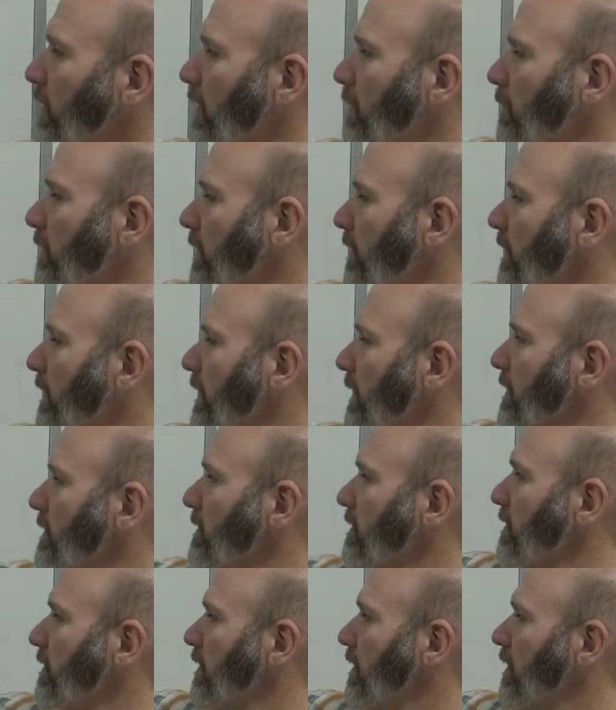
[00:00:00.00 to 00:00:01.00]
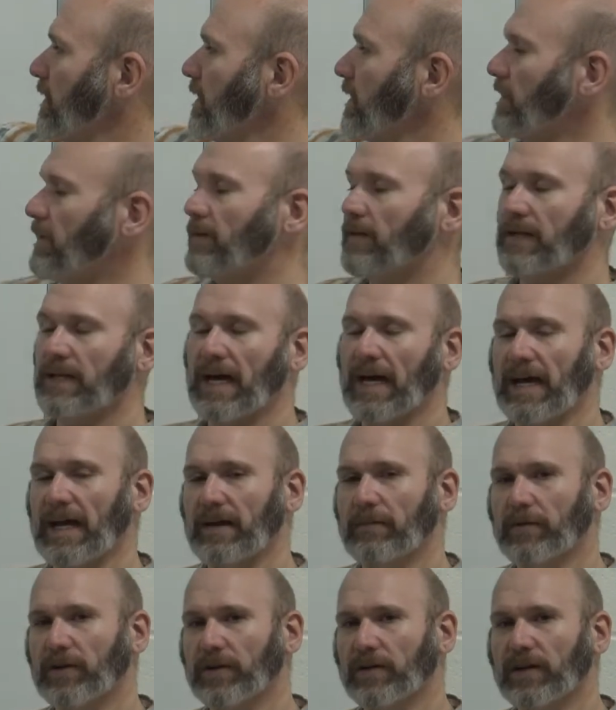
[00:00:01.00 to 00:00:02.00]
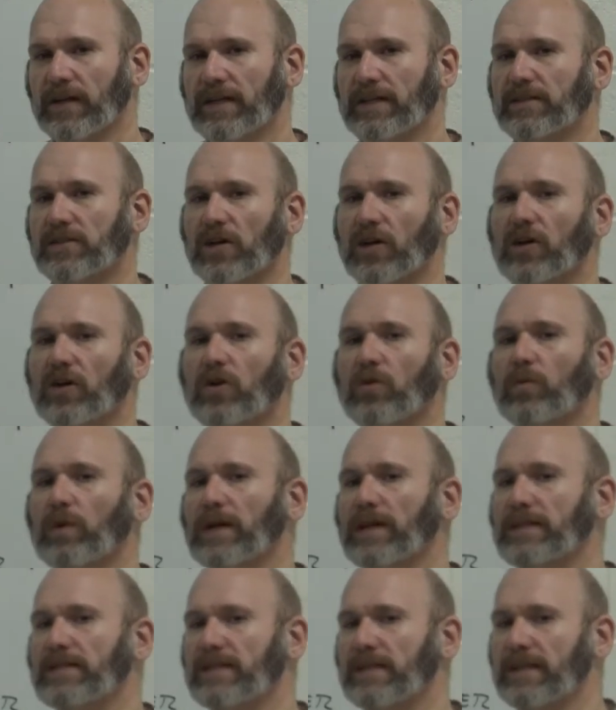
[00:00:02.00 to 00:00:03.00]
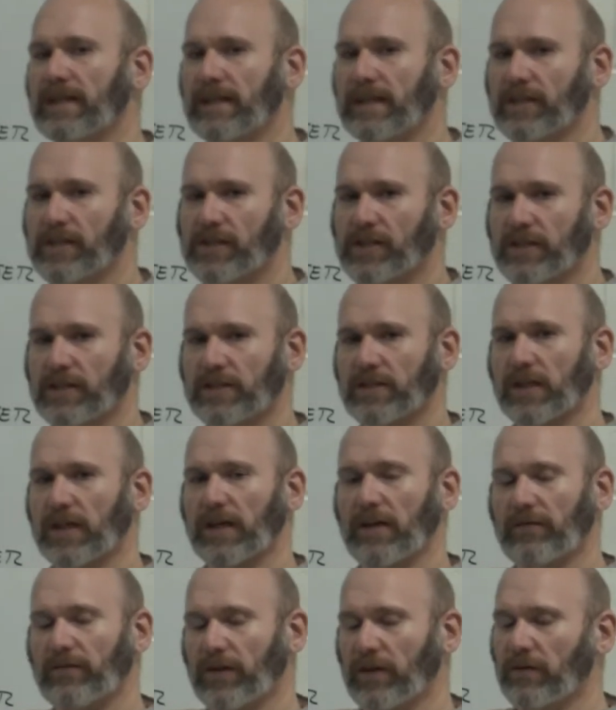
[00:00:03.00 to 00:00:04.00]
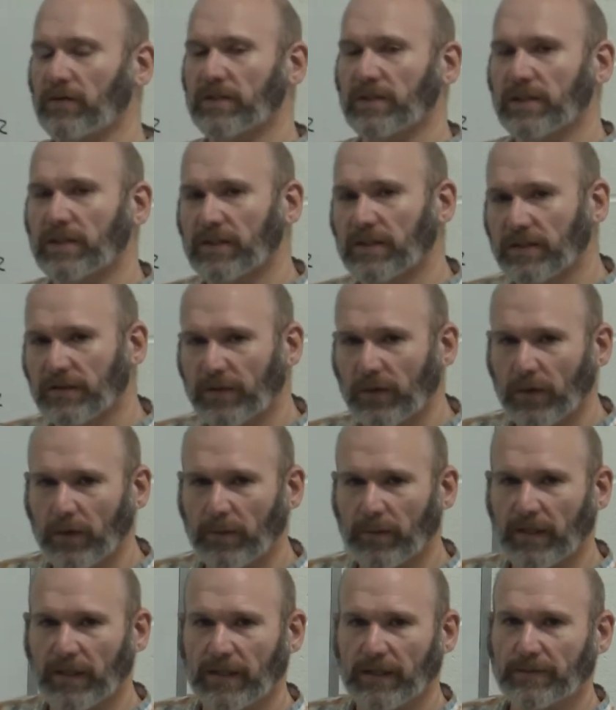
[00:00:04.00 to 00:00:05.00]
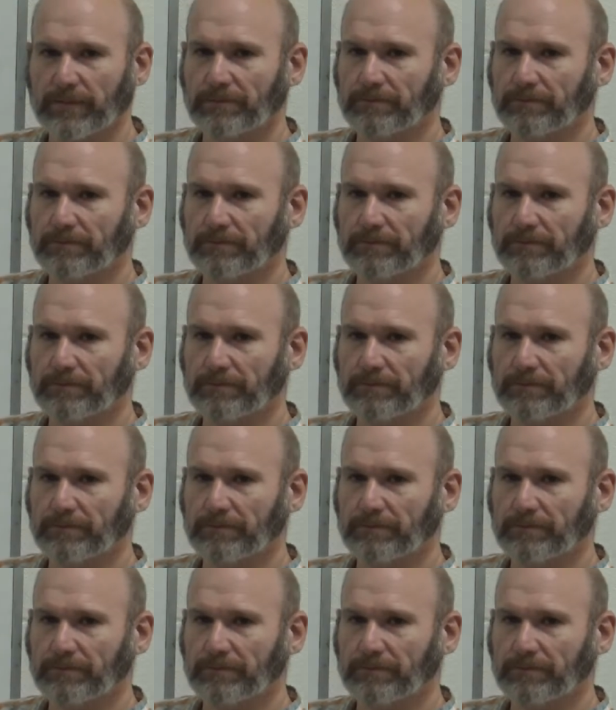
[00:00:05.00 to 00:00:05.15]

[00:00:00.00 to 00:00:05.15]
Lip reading: a couple of things. The diameter is always in inches if using this formula.